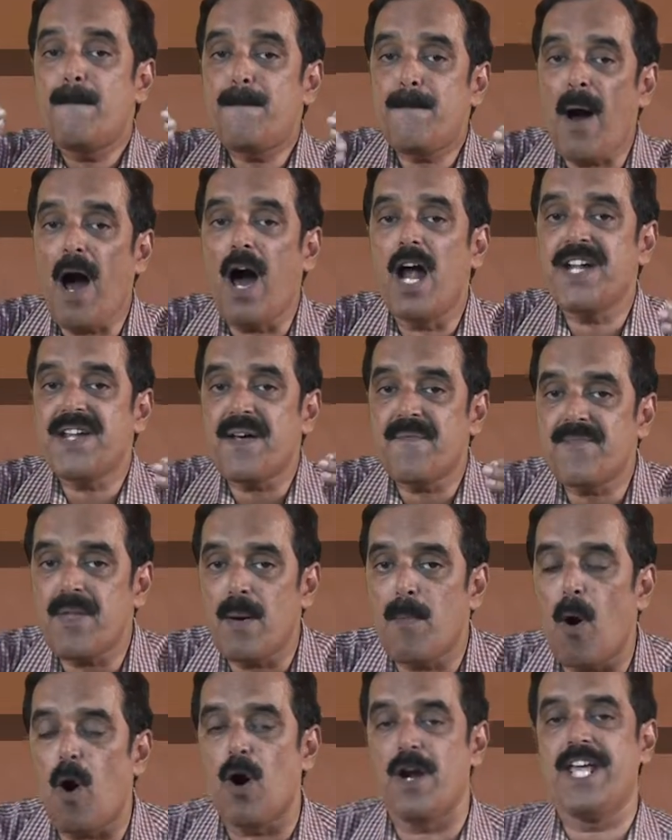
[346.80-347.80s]
part of
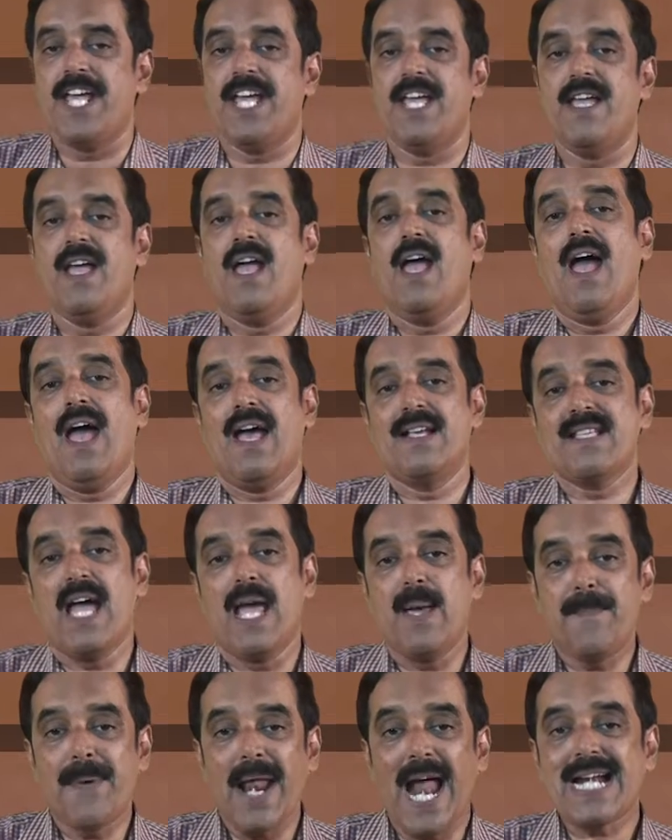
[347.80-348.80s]
the body. As
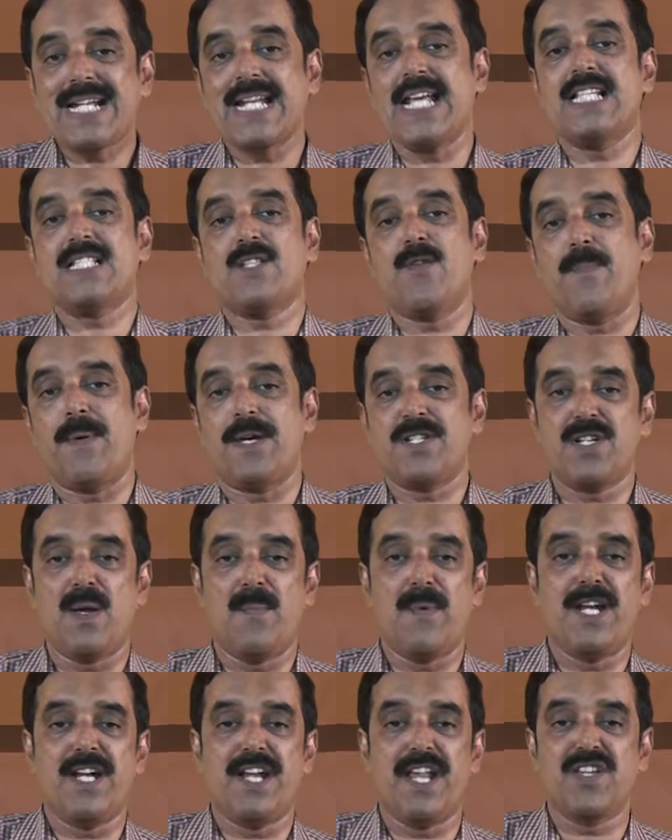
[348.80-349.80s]
I practice Vipassana
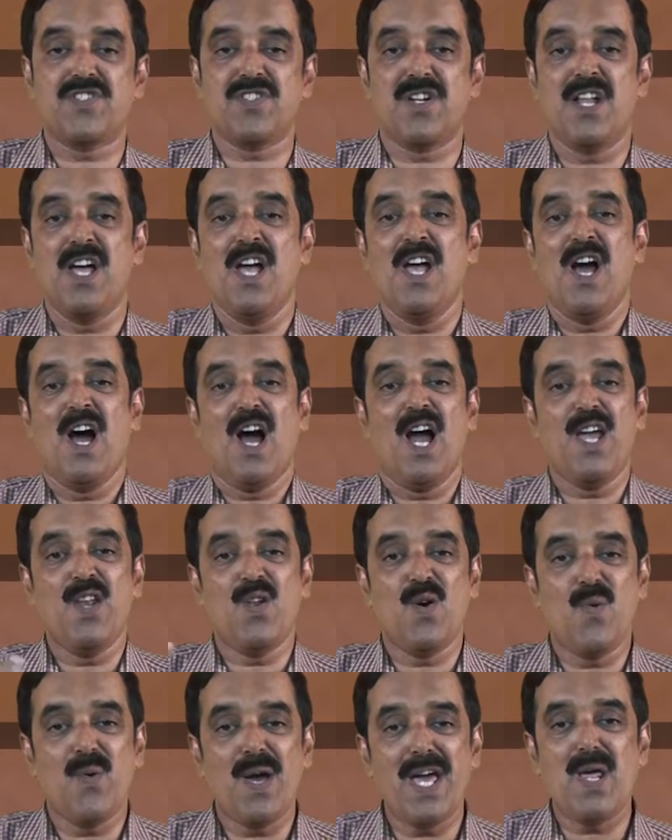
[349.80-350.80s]
meditation, I
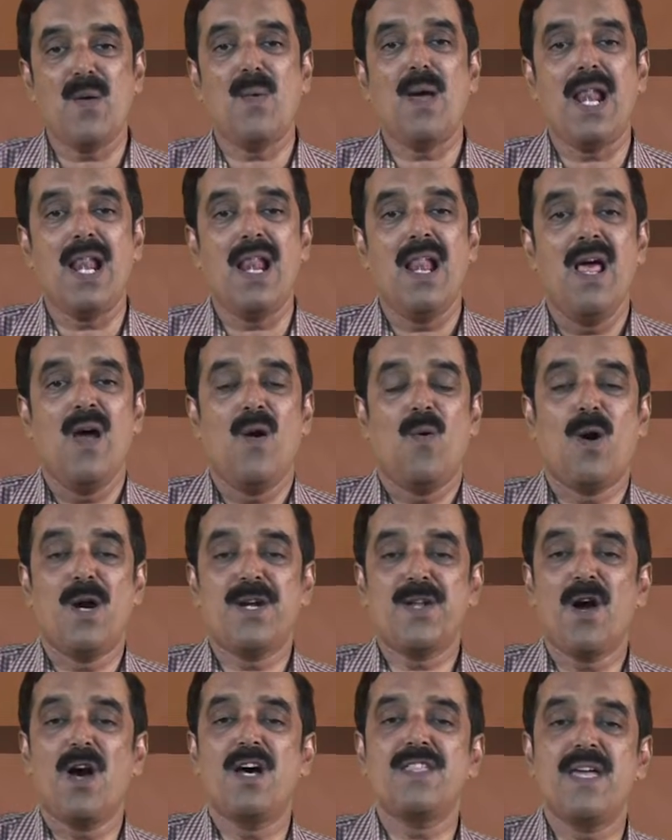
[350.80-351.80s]
know very well
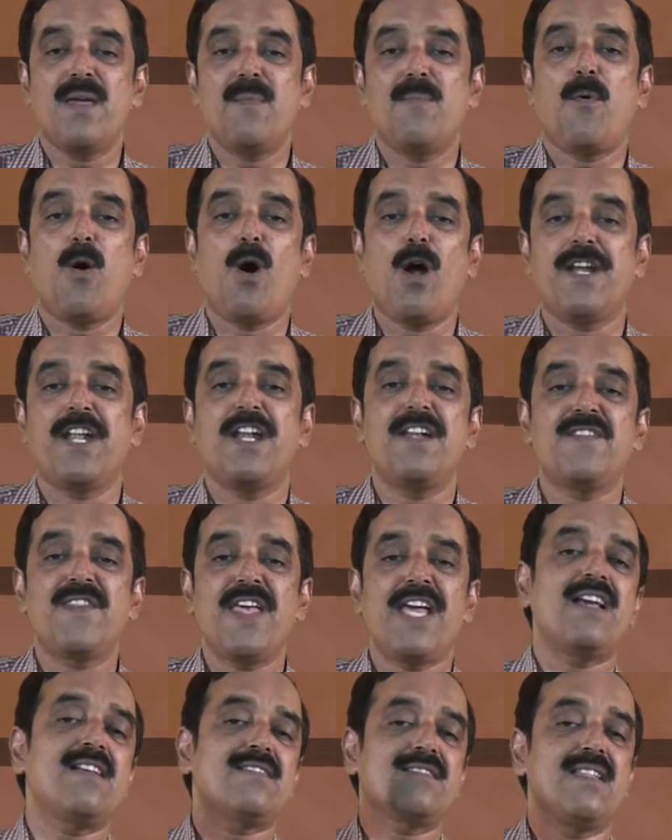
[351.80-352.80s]
what are the important
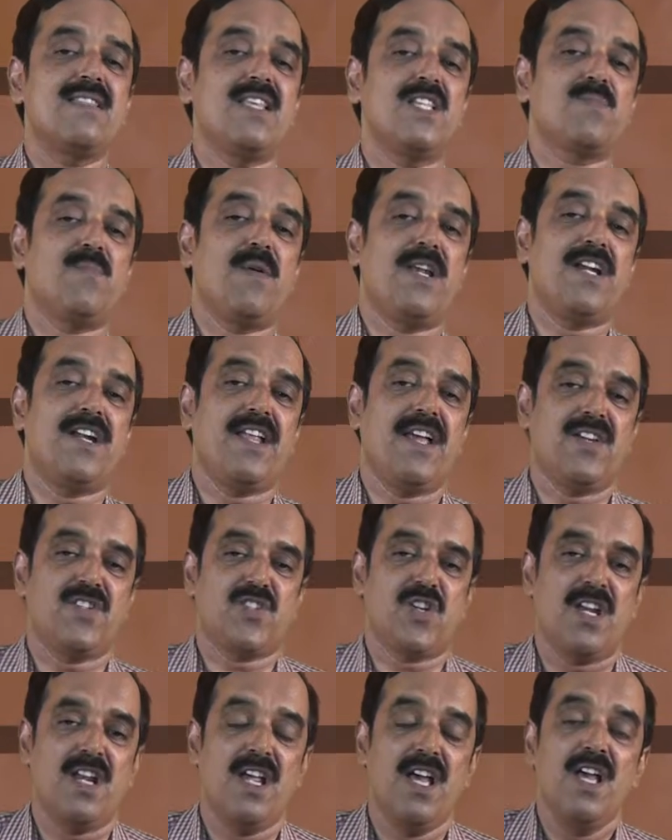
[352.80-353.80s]
things in this
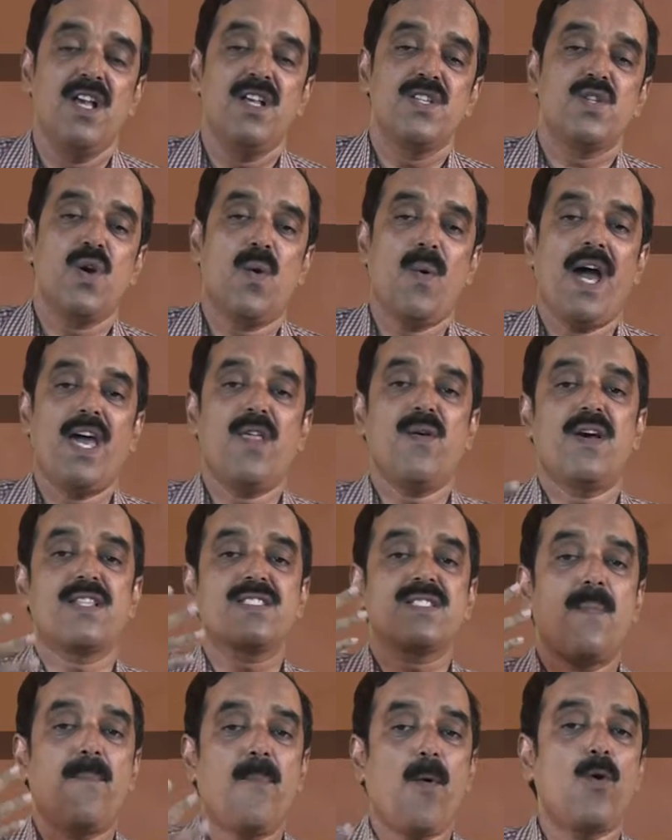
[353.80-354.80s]
meditation. So, where you are
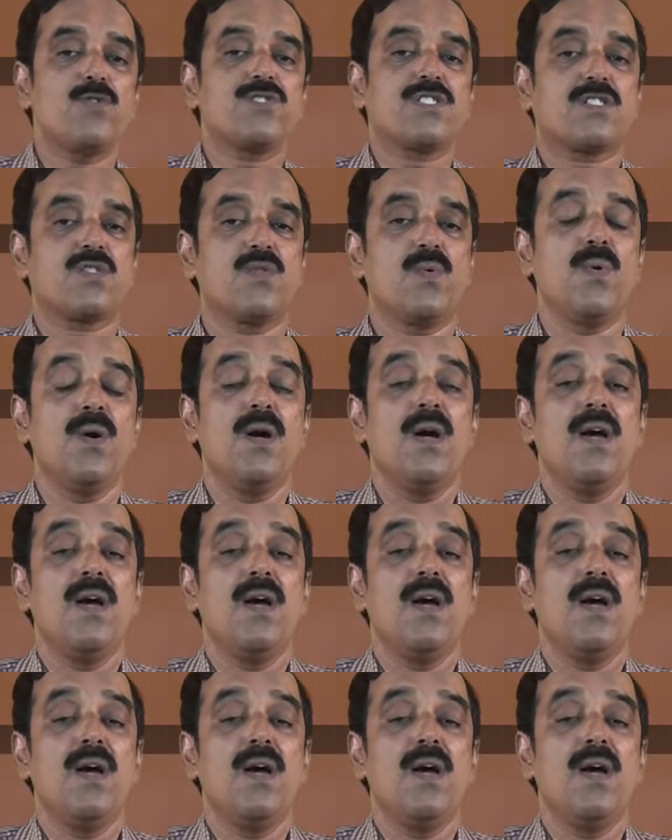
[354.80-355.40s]
supposed to